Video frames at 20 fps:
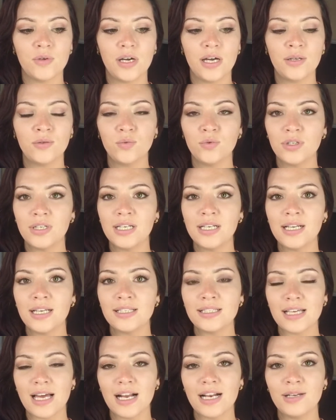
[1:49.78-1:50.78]
it wouldn't
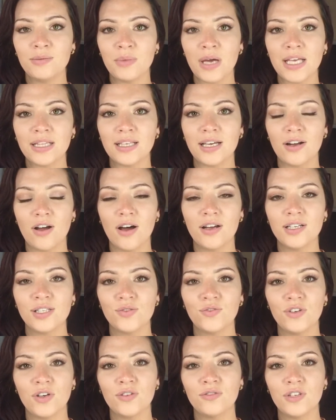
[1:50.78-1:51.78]
exactly make that
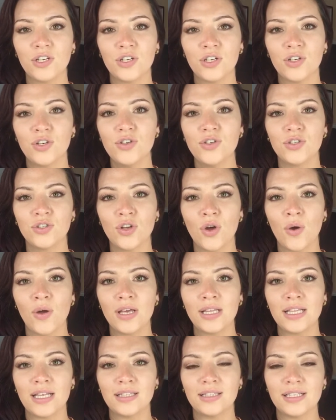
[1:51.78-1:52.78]
artist feel very good
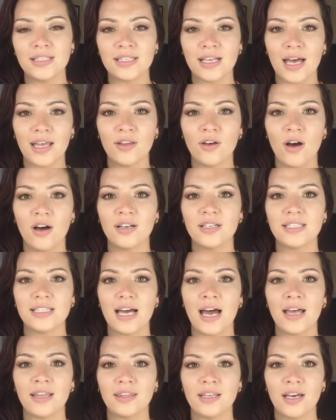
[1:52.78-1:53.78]
knowing that there's other artists
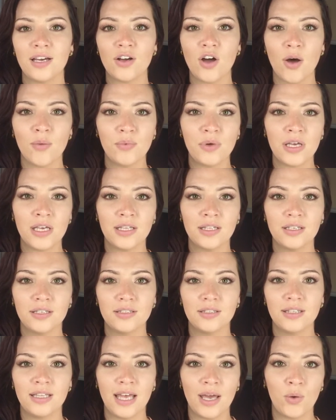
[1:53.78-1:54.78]
out there copying
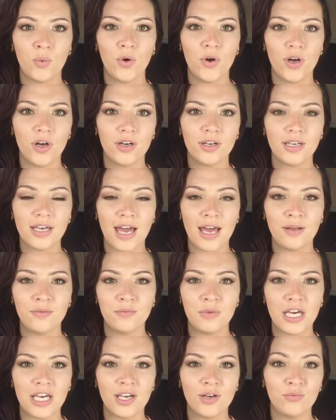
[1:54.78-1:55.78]
their work and
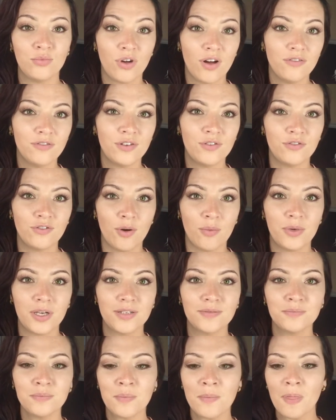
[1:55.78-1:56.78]
making profit from
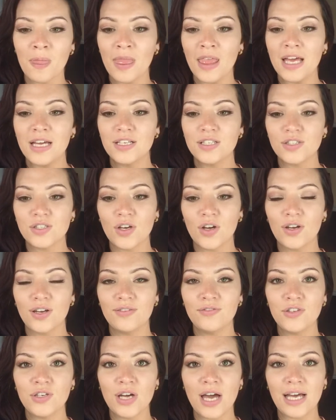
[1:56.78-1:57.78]
it. So
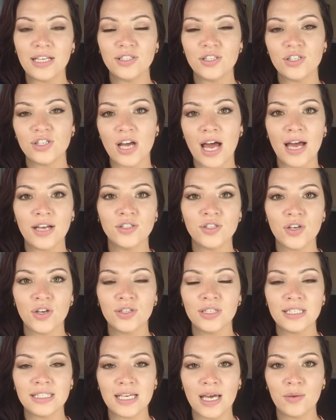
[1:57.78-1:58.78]
if you had to try and
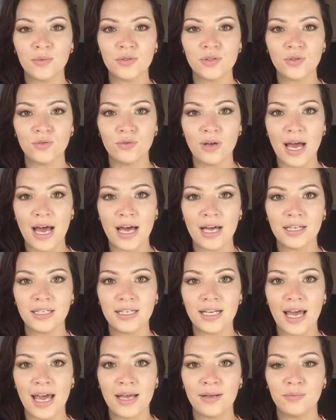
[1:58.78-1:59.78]
turn the tables
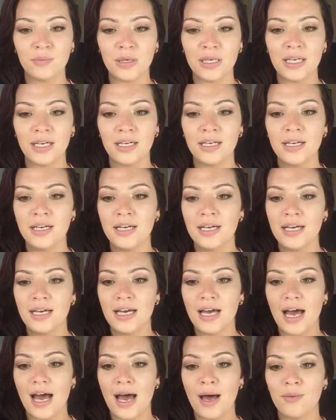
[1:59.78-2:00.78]
around and be
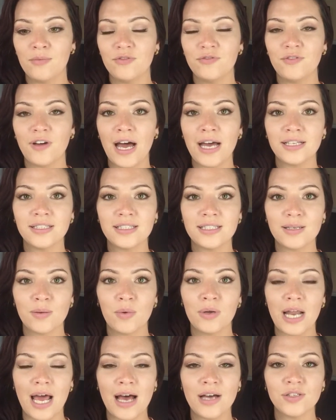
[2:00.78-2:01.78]
find
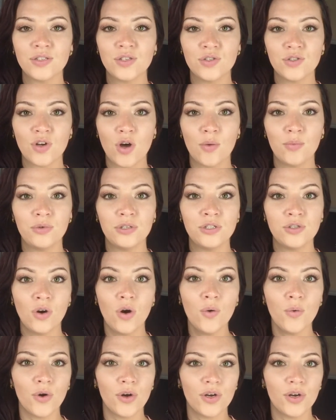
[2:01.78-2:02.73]
someone else who's copied your